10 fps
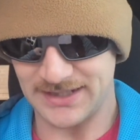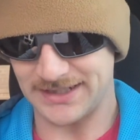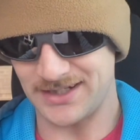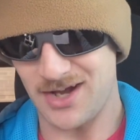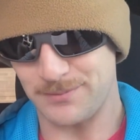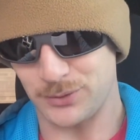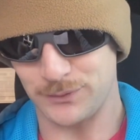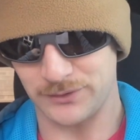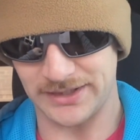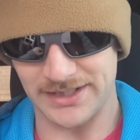I cannot pull
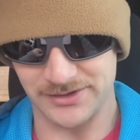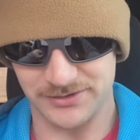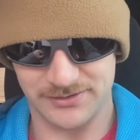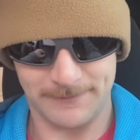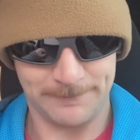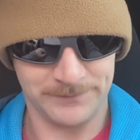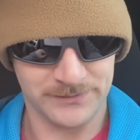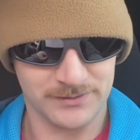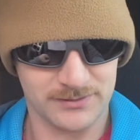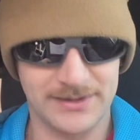for the Gators.
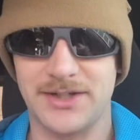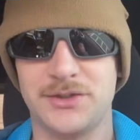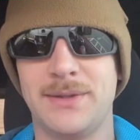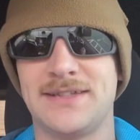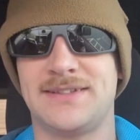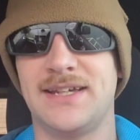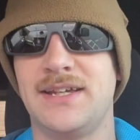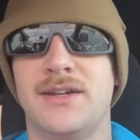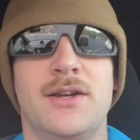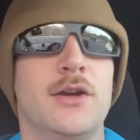Now, you may
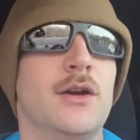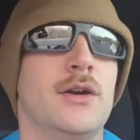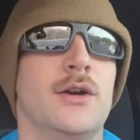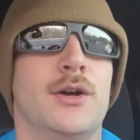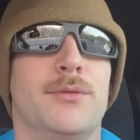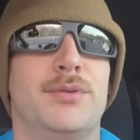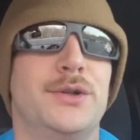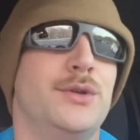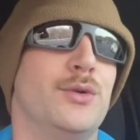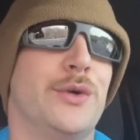say,
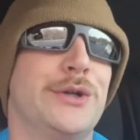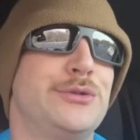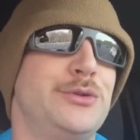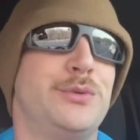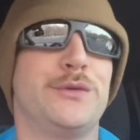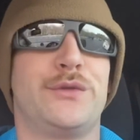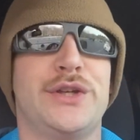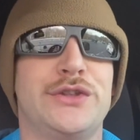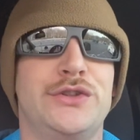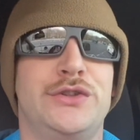but why don't you pull for
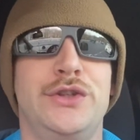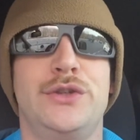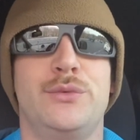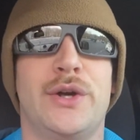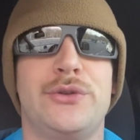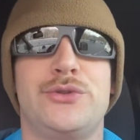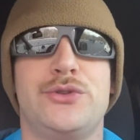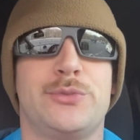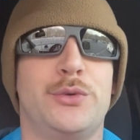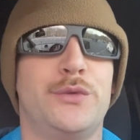the SEC? Why don't you
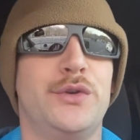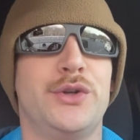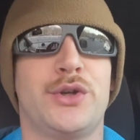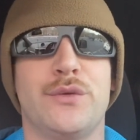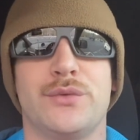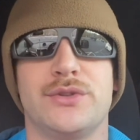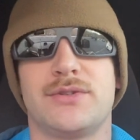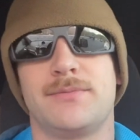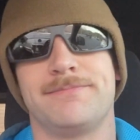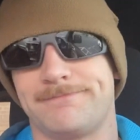just pull for your
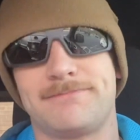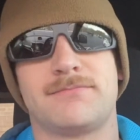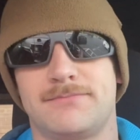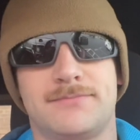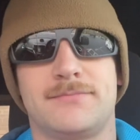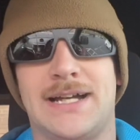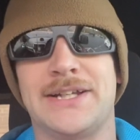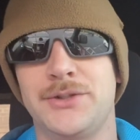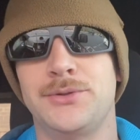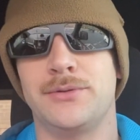conference? I
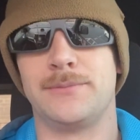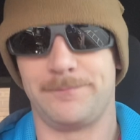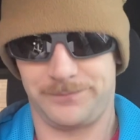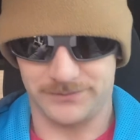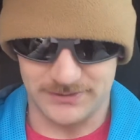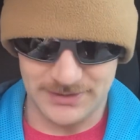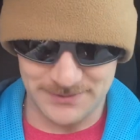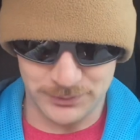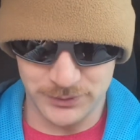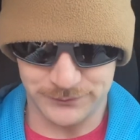do. I'm
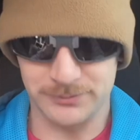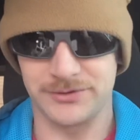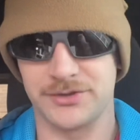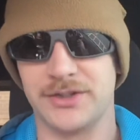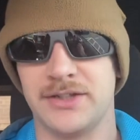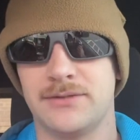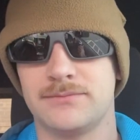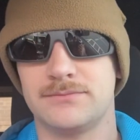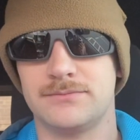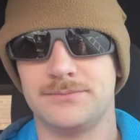pulling for Missouri
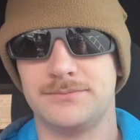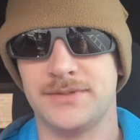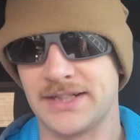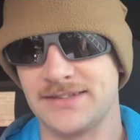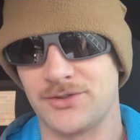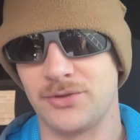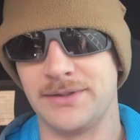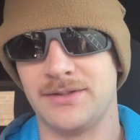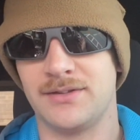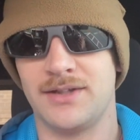against Army.